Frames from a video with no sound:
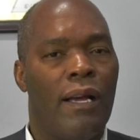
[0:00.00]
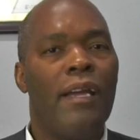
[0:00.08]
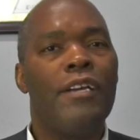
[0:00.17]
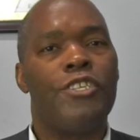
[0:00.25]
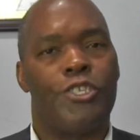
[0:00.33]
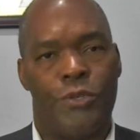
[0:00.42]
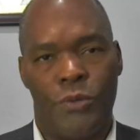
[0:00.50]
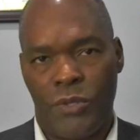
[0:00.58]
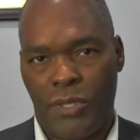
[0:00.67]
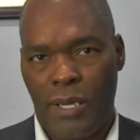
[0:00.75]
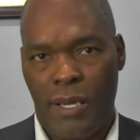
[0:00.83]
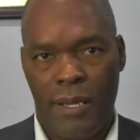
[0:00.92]

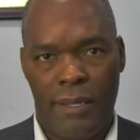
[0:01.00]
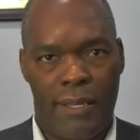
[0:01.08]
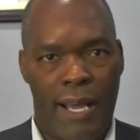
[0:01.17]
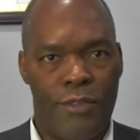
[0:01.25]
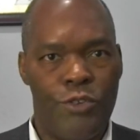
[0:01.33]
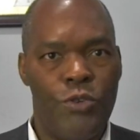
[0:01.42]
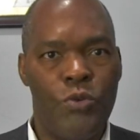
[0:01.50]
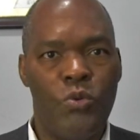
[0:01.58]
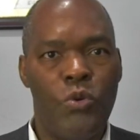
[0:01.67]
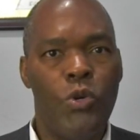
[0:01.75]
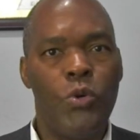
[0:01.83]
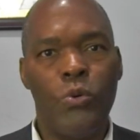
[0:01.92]
issues that
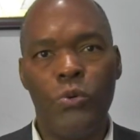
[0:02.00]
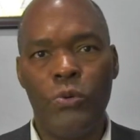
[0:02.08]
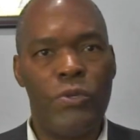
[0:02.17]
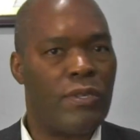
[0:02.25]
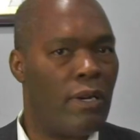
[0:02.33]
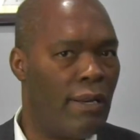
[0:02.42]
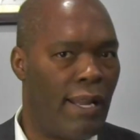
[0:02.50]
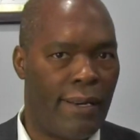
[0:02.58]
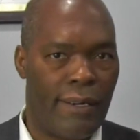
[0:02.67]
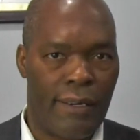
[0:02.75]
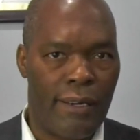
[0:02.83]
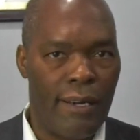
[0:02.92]
you lose a lot
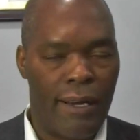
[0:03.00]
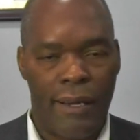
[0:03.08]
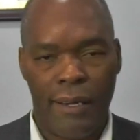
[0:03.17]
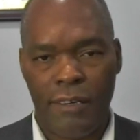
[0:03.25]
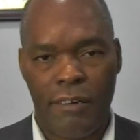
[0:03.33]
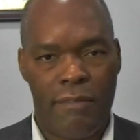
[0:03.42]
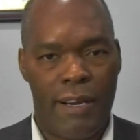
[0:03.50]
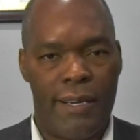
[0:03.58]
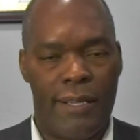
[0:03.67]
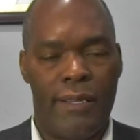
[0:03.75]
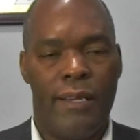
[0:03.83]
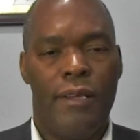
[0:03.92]
of
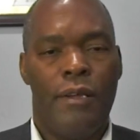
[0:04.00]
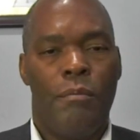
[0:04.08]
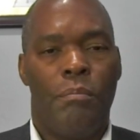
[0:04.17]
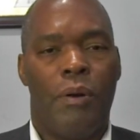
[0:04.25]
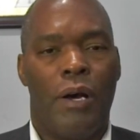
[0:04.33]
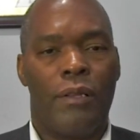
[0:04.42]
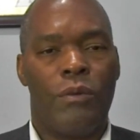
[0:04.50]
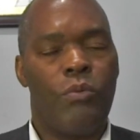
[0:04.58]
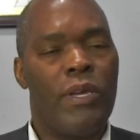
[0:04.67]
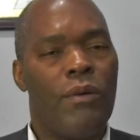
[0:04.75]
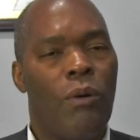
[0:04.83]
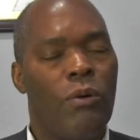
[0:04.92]
credit. But
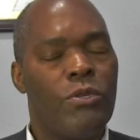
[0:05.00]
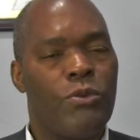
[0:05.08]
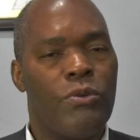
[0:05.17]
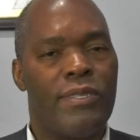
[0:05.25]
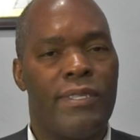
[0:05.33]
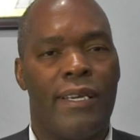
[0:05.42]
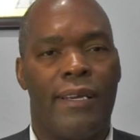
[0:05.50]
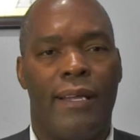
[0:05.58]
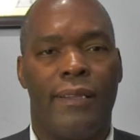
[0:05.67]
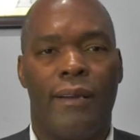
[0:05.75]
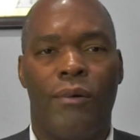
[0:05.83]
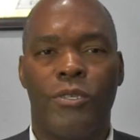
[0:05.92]
we also say
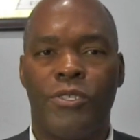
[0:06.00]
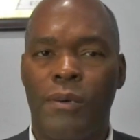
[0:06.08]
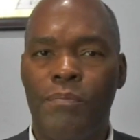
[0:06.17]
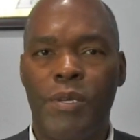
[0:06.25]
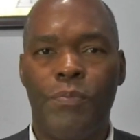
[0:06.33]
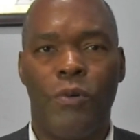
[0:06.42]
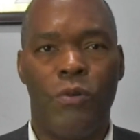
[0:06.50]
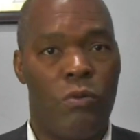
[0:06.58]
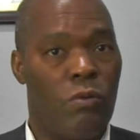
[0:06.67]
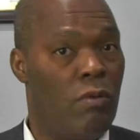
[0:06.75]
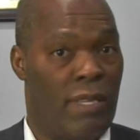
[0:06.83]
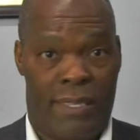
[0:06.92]
that there are some people
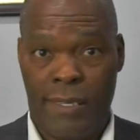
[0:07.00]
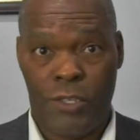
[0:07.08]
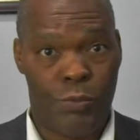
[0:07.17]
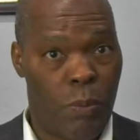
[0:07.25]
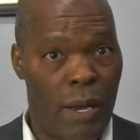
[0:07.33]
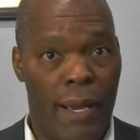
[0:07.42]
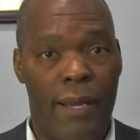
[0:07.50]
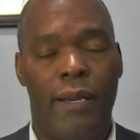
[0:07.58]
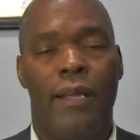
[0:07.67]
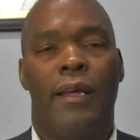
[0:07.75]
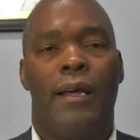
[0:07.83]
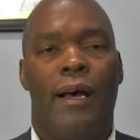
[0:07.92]
who, despite
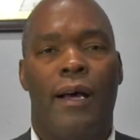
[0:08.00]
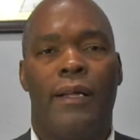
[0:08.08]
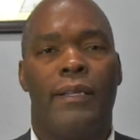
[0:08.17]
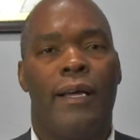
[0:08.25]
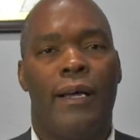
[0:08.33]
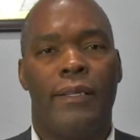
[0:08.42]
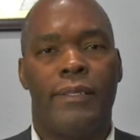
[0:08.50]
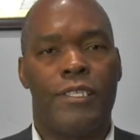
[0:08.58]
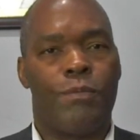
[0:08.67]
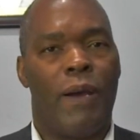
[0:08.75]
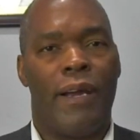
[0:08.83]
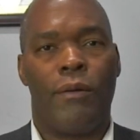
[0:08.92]

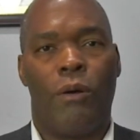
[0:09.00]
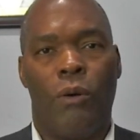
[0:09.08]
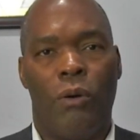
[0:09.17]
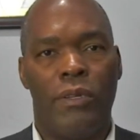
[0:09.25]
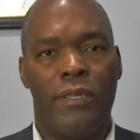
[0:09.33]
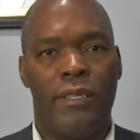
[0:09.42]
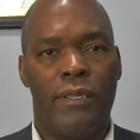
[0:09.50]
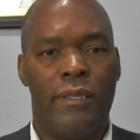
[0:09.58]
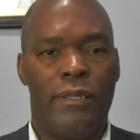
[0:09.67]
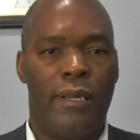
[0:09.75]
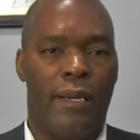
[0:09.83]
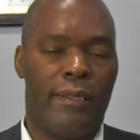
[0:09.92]
all
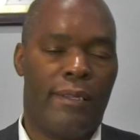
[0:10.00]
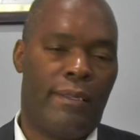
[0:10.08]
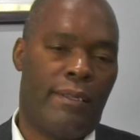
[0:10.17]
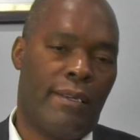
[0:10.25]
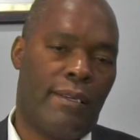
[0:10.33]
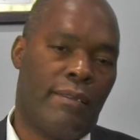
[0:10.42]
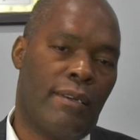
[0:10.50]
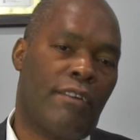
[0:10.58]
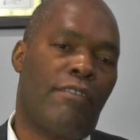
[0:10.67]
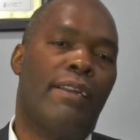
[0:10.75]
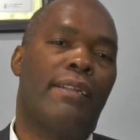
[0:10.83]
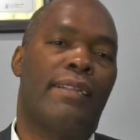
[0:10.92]
the
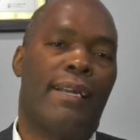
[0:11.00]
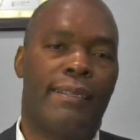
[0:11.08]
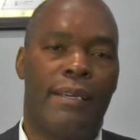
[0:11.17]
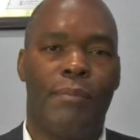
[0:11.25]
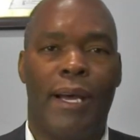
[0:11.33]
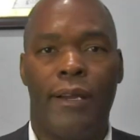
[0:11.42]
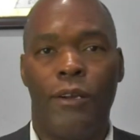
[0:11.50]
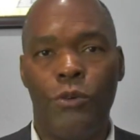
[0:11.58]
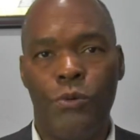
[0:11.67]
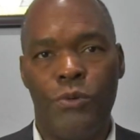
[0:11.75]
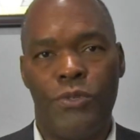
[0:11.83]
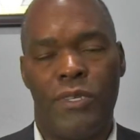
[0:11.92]
credit that they might
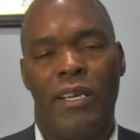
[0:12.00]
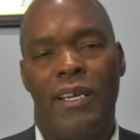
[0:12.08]
lose,